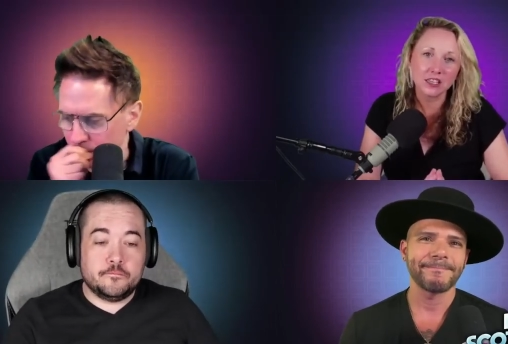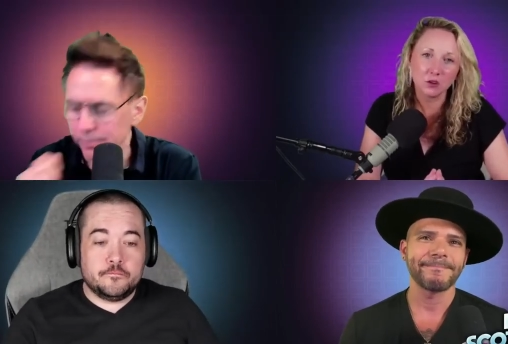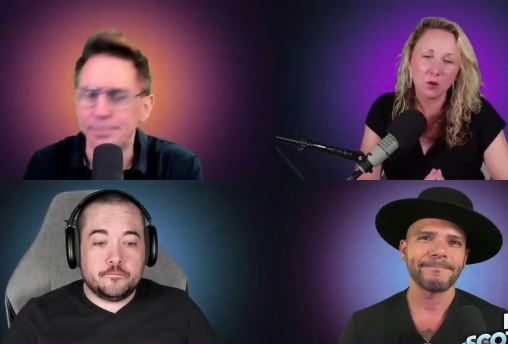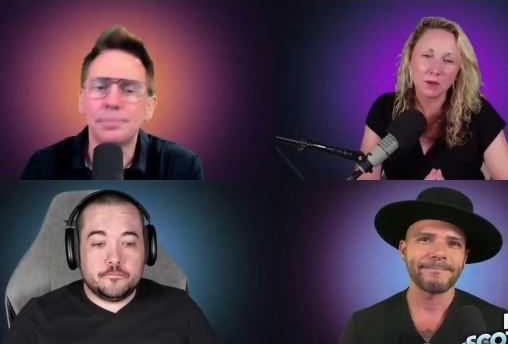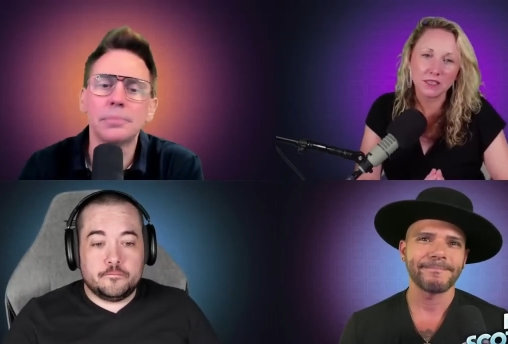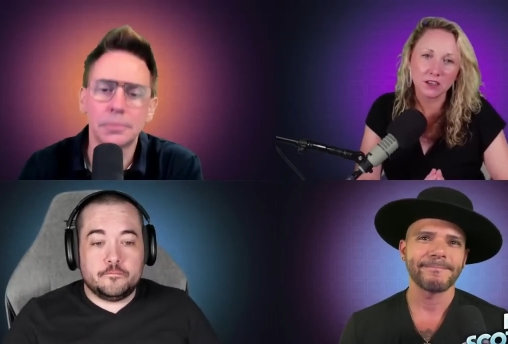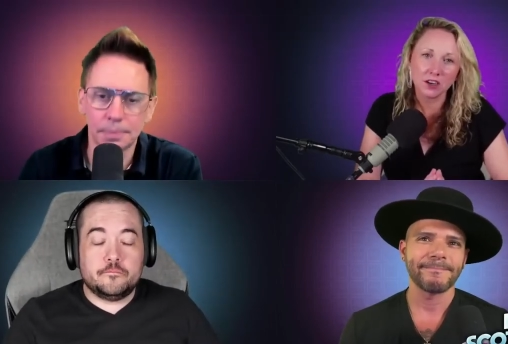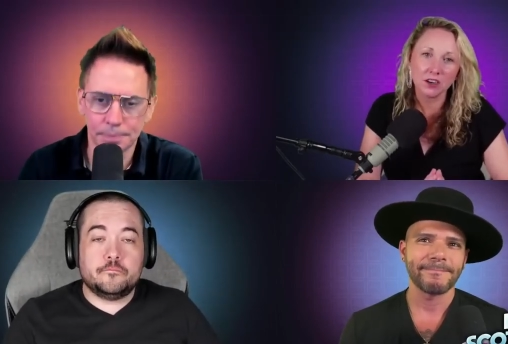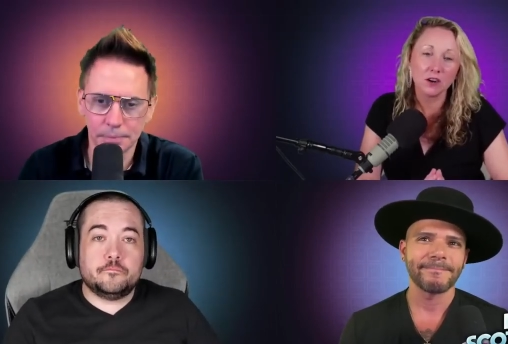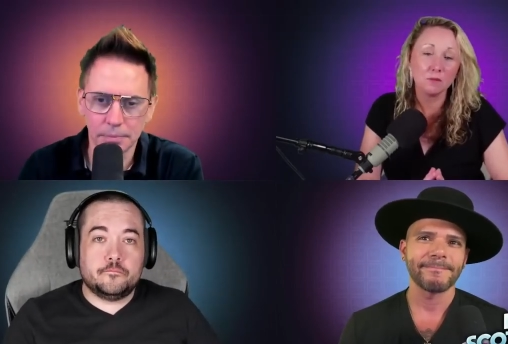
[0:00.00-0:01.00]
Speaker 1: you always
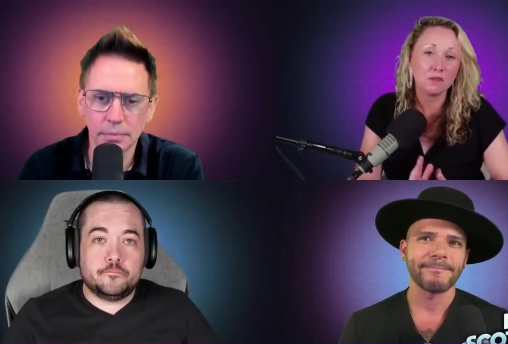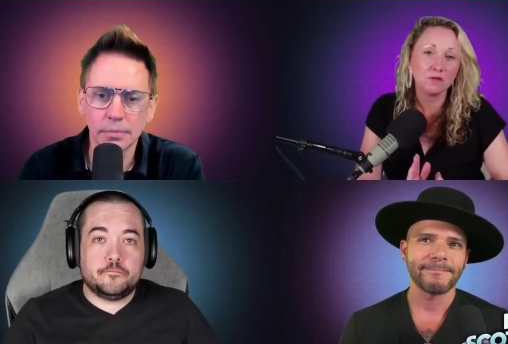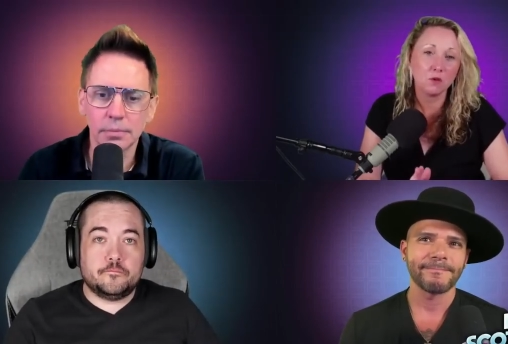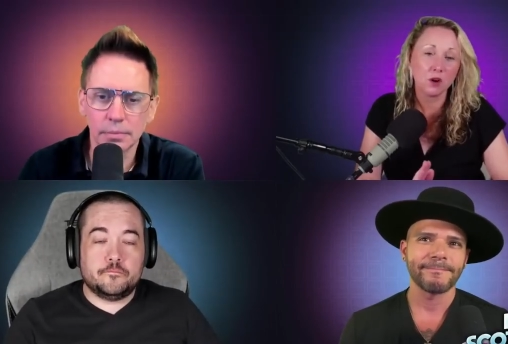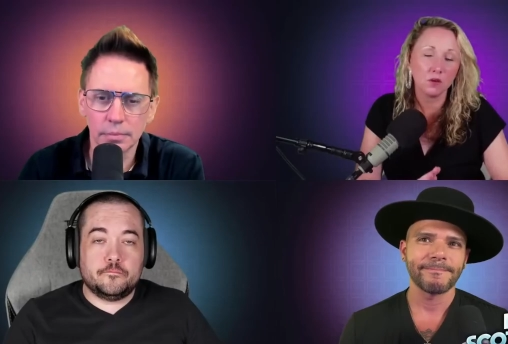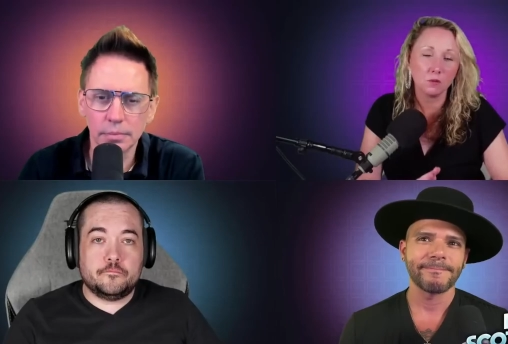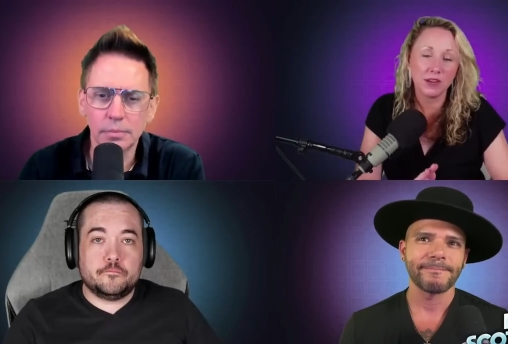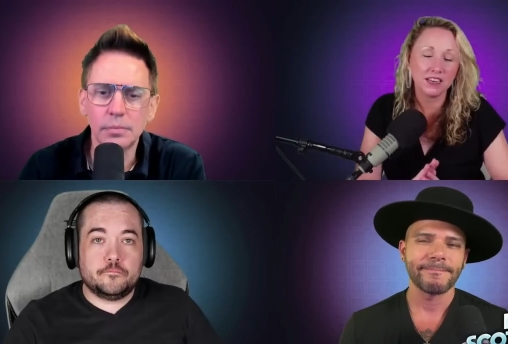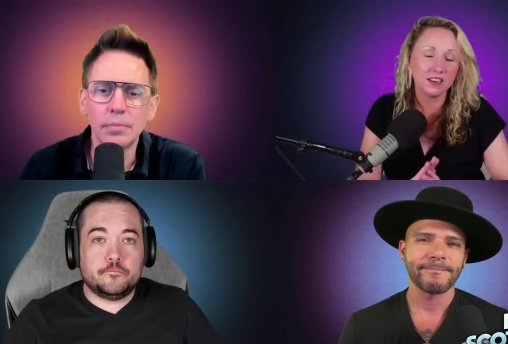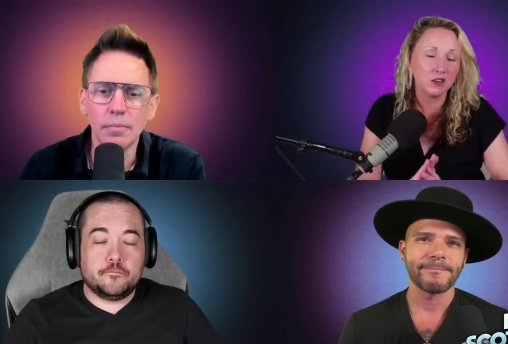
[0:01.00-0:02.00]
are. Before we
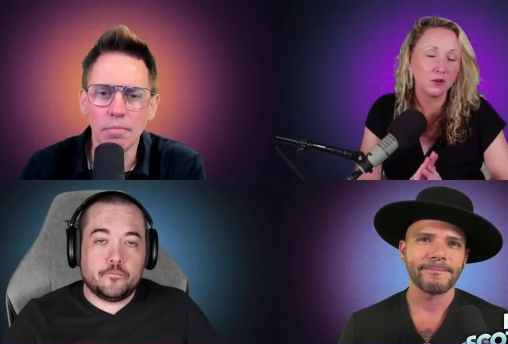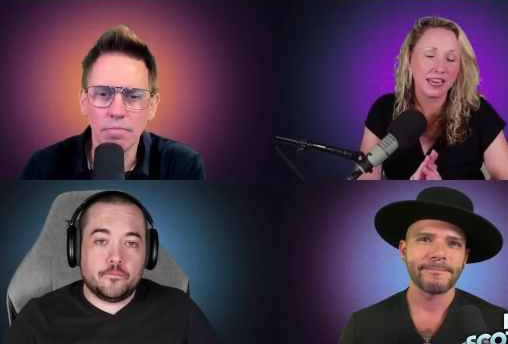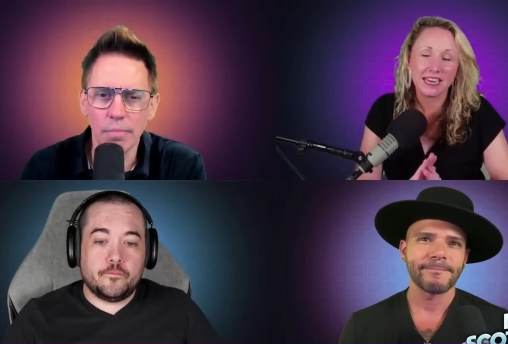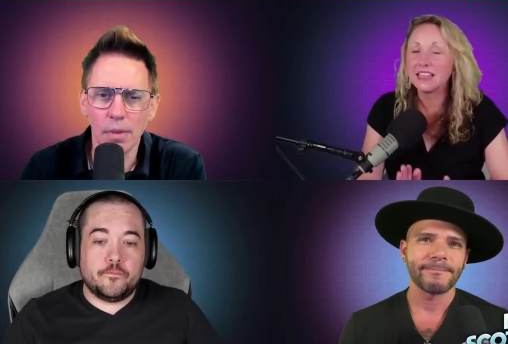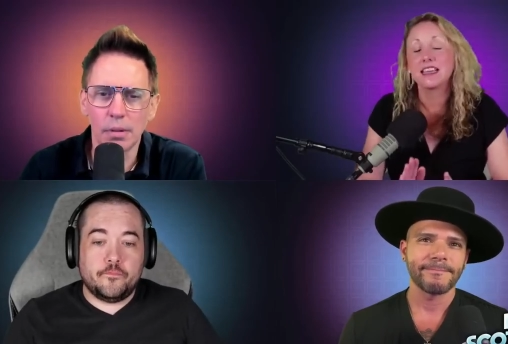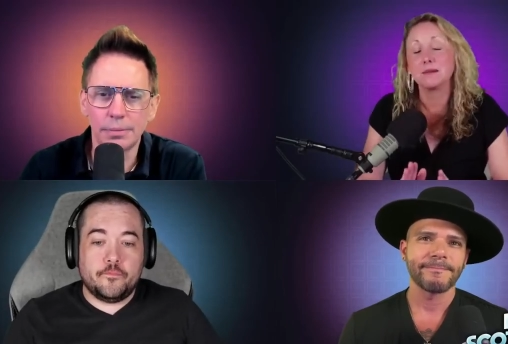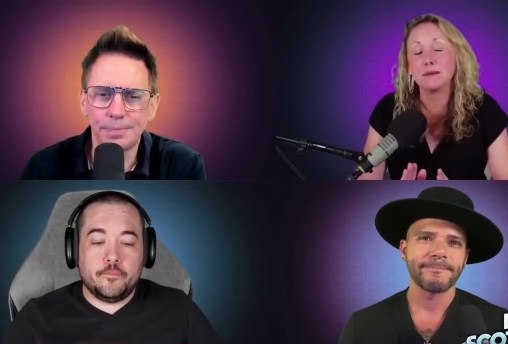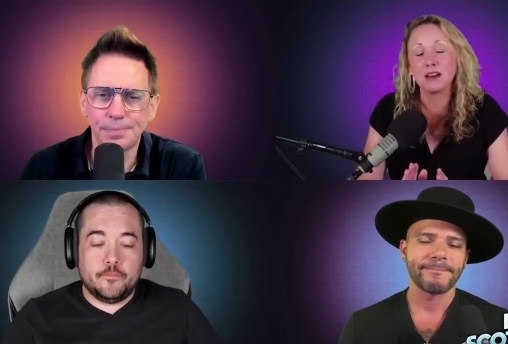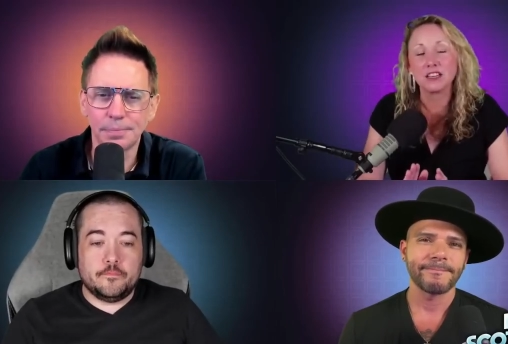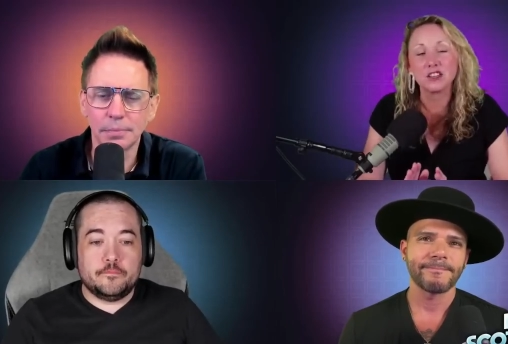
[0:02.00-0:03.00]
had knew anything
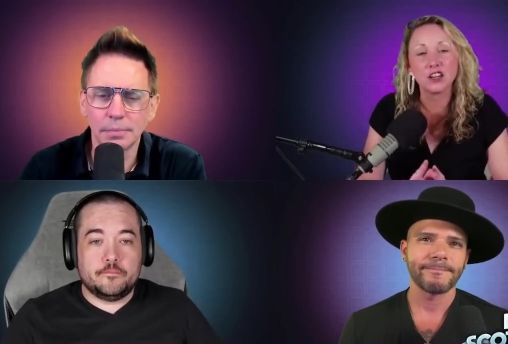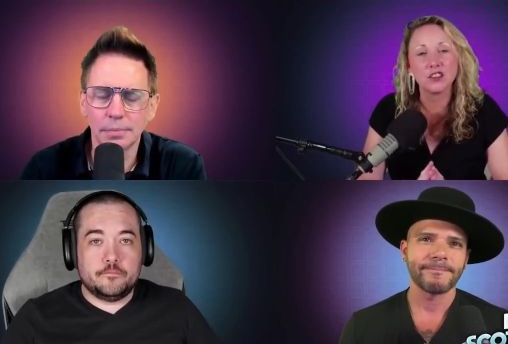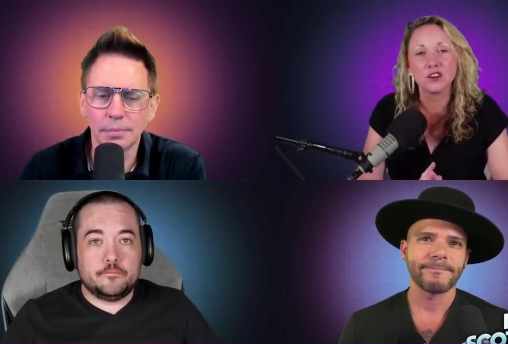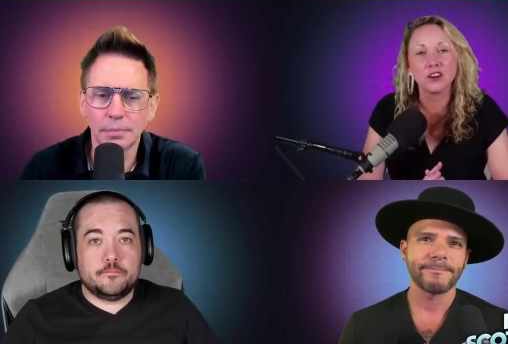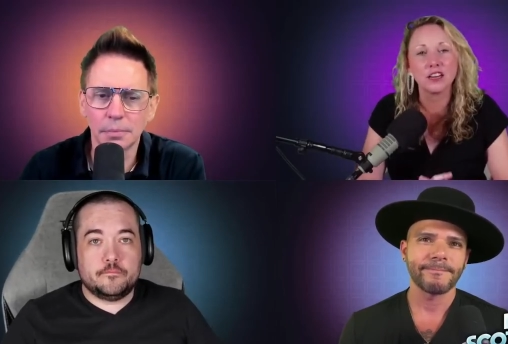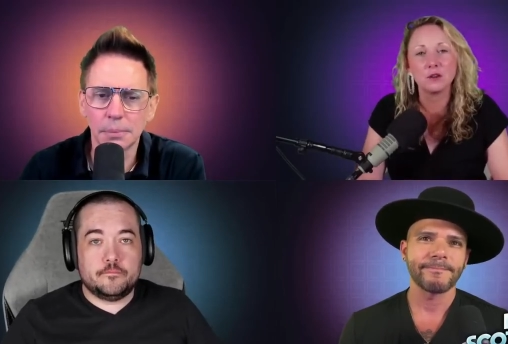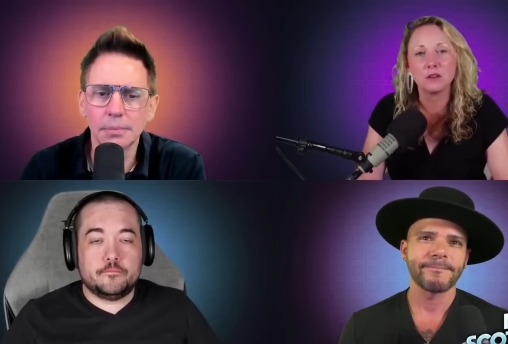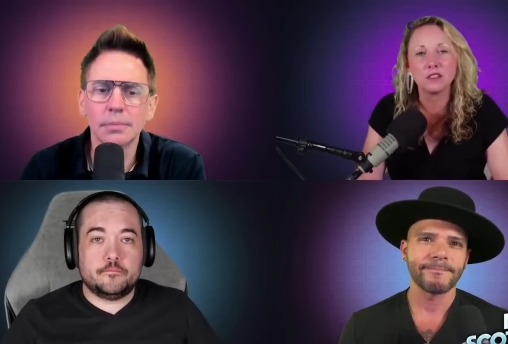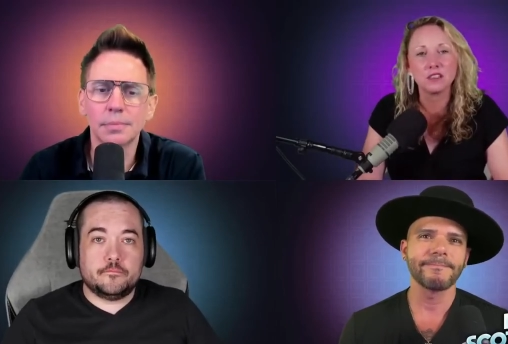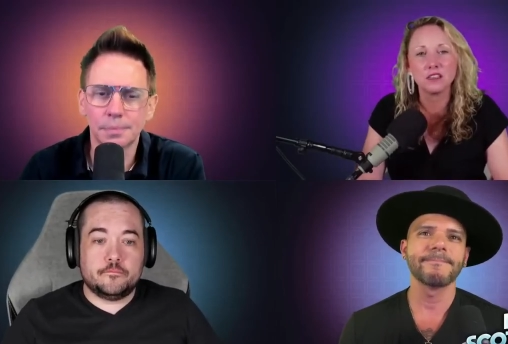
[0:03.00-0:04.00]
about each other, it
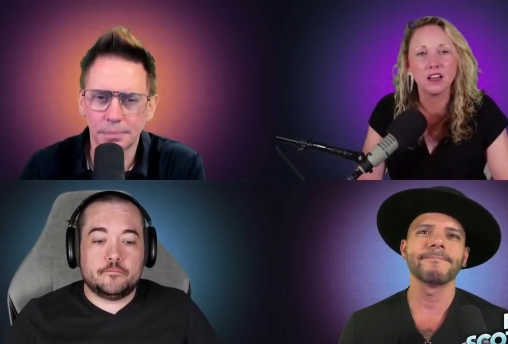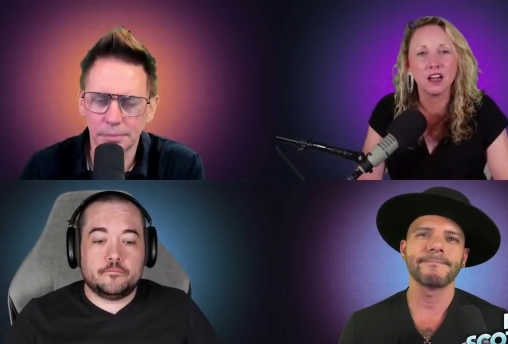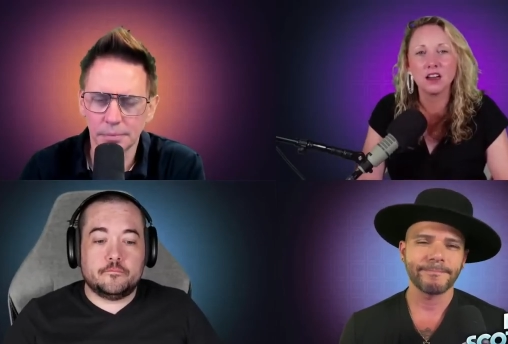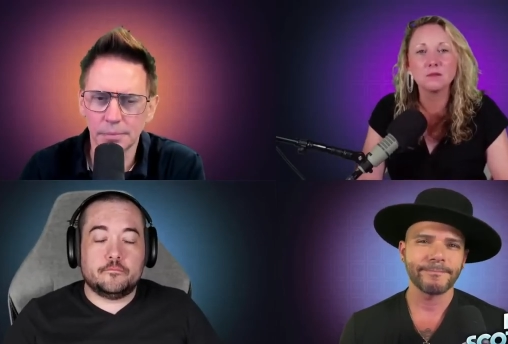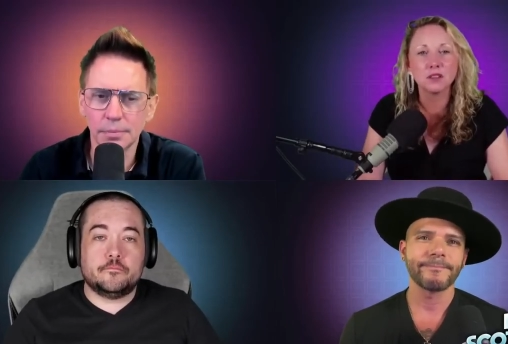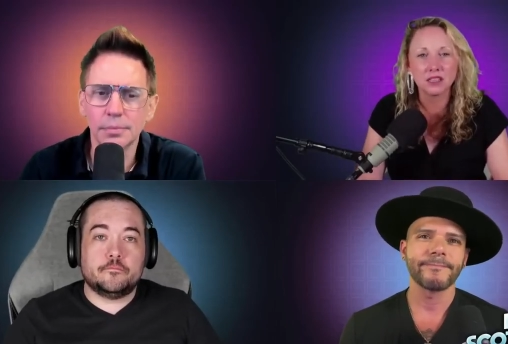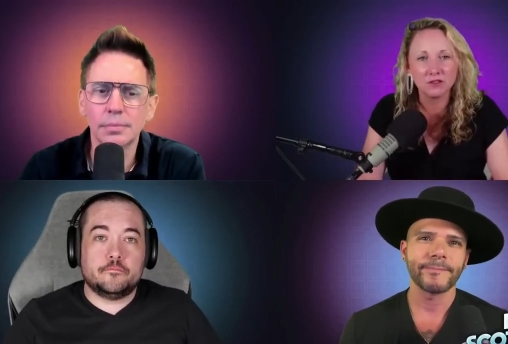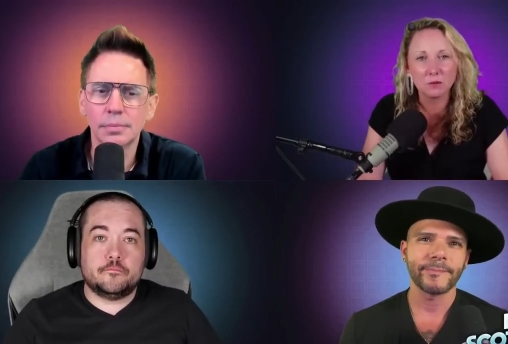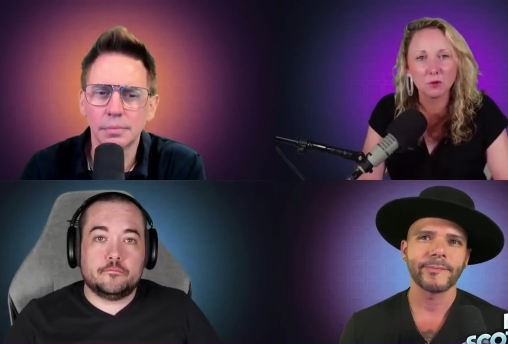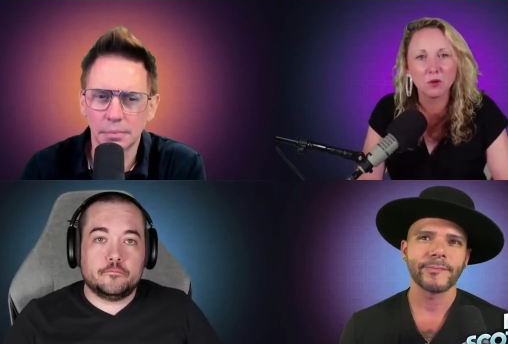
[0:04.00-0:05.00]
was mm.
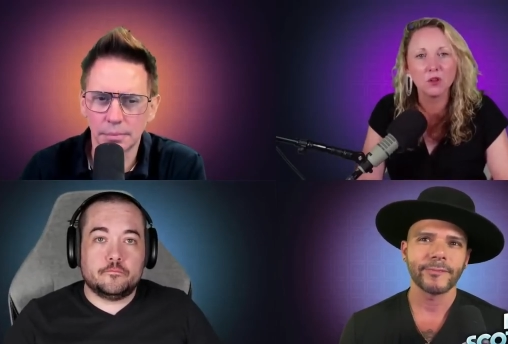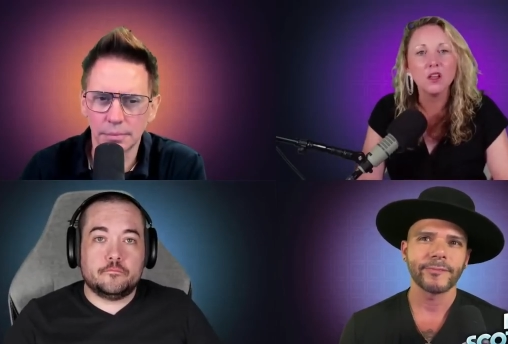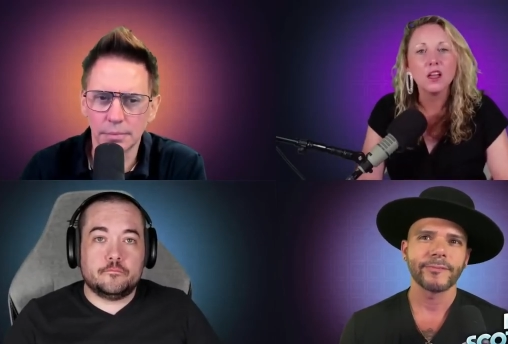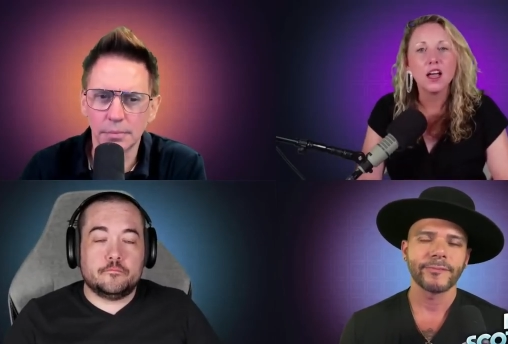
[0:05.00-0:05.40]
unbelievable.